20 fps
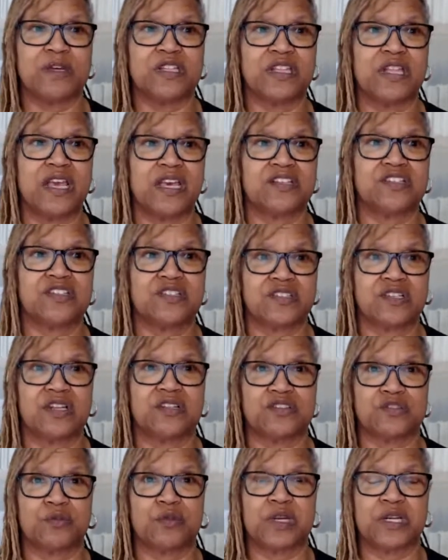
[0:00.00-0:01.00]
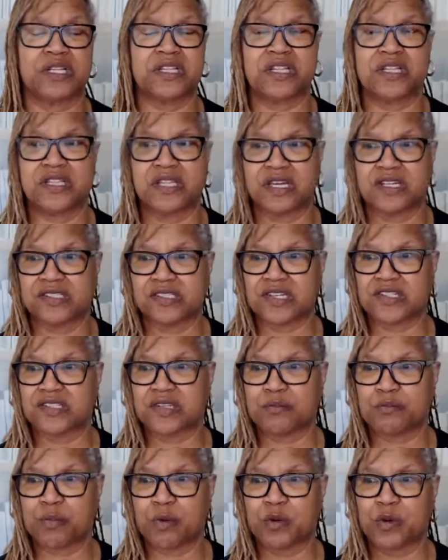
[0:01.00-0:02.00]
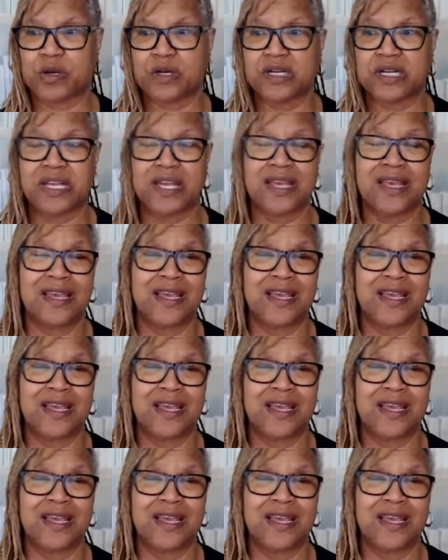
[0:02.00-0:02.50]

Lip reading: but that's one of the things that's important.